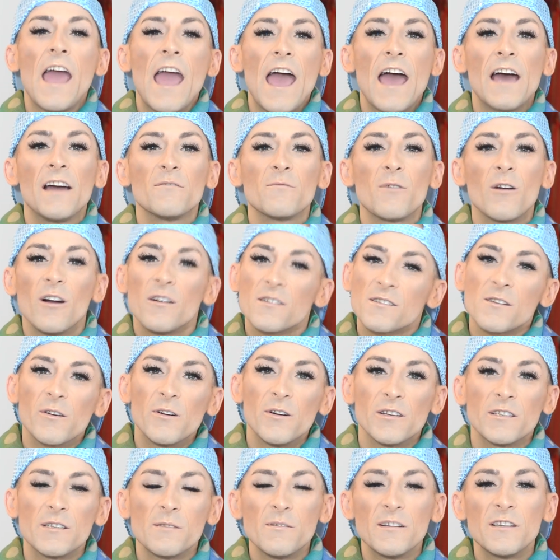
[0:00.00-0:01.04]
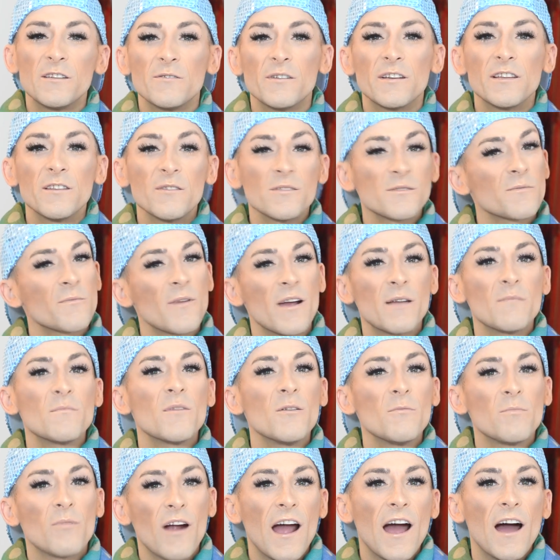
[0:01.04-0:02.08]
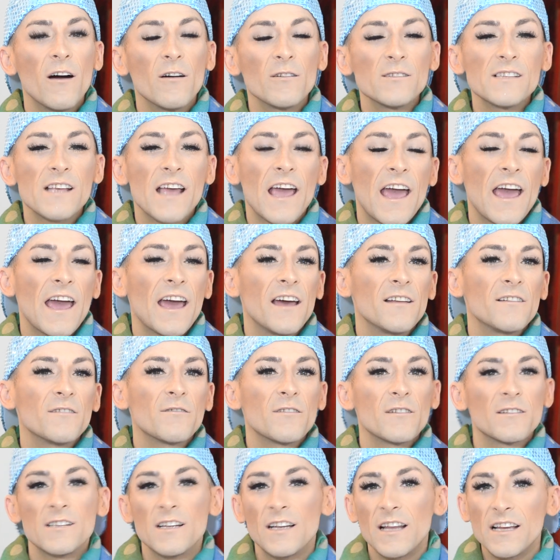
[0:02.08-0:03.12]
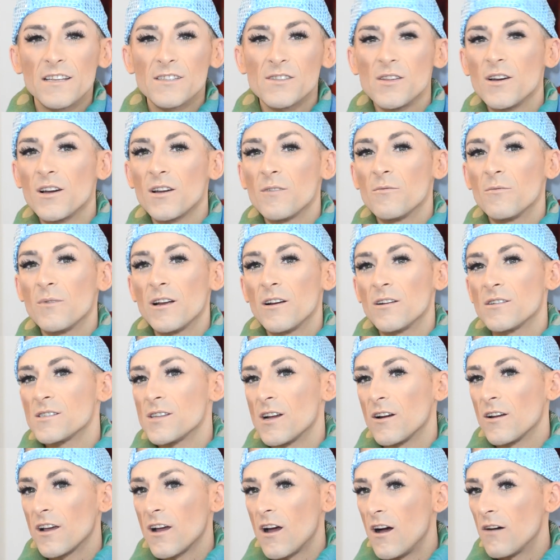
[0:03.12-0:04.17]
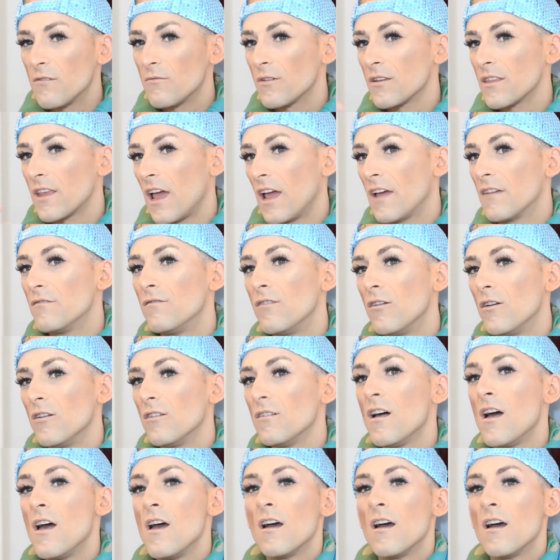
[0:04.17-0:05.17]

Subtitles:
And we're also going to be doing those rainbow brows. And for today's look, we are starting off with a full